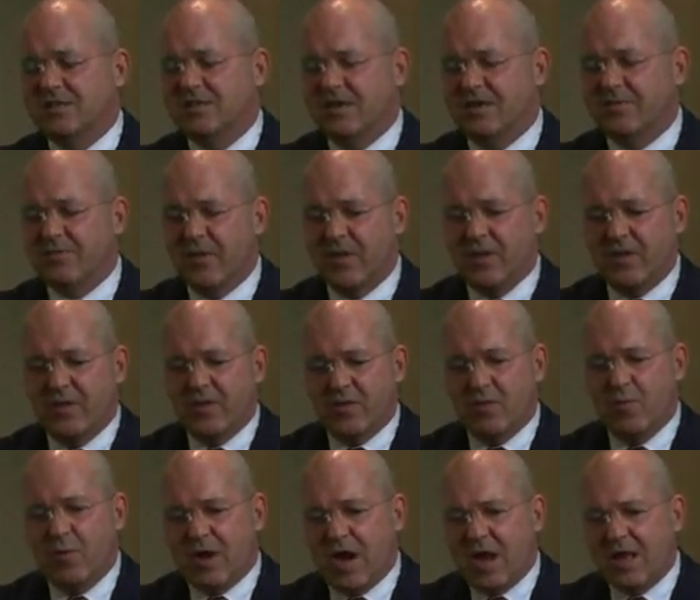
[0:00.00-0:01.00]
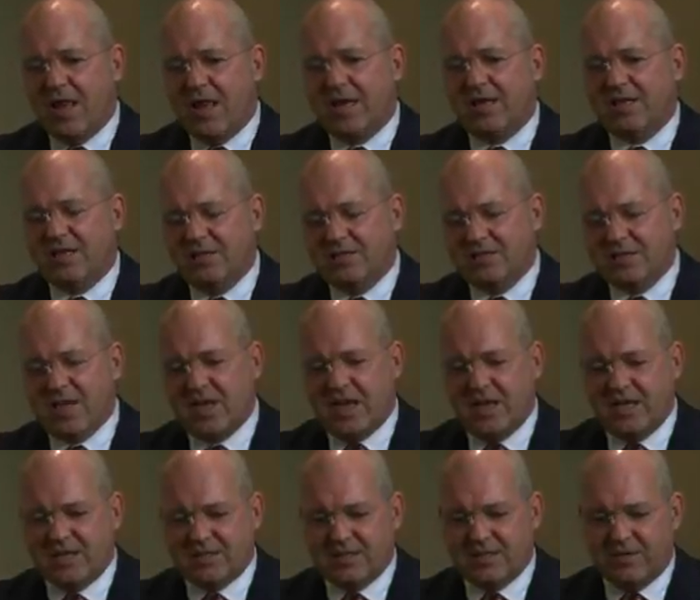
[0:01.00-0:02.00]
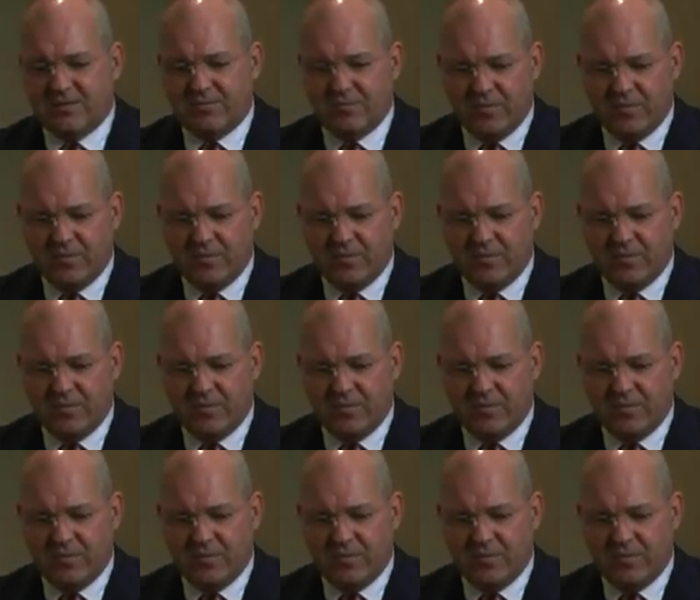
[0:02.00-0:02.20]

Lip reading: The one I like to cite is